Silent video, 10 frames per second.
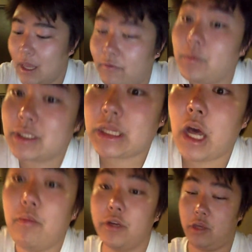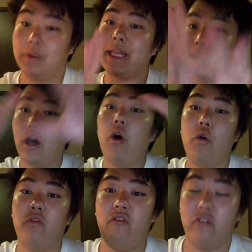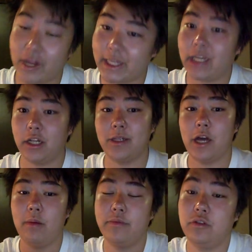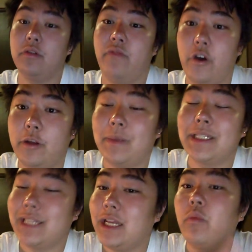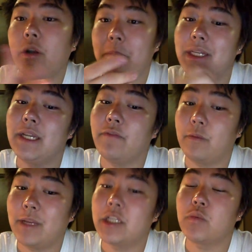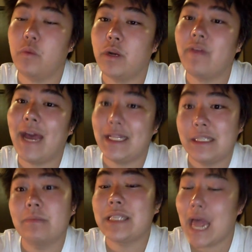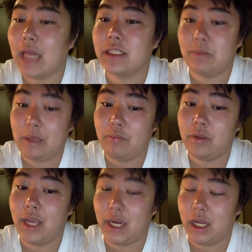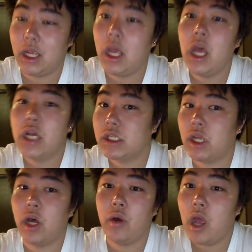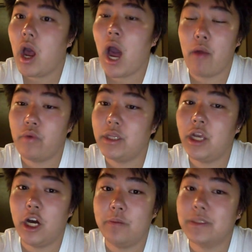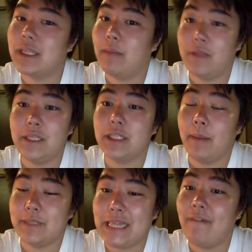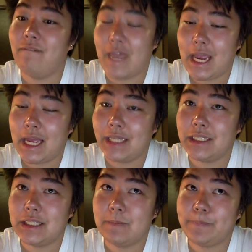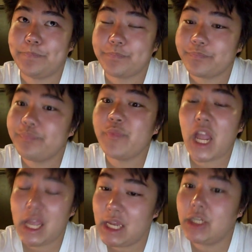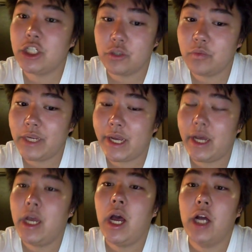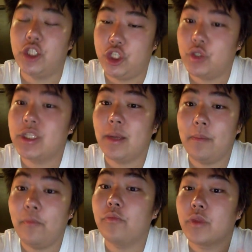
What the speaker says: If it was global, you would let the whole freaking globe do the voting, because then it would have been different, because we would have had some talented people in it. So I really hope some of these upset fans in Korea do some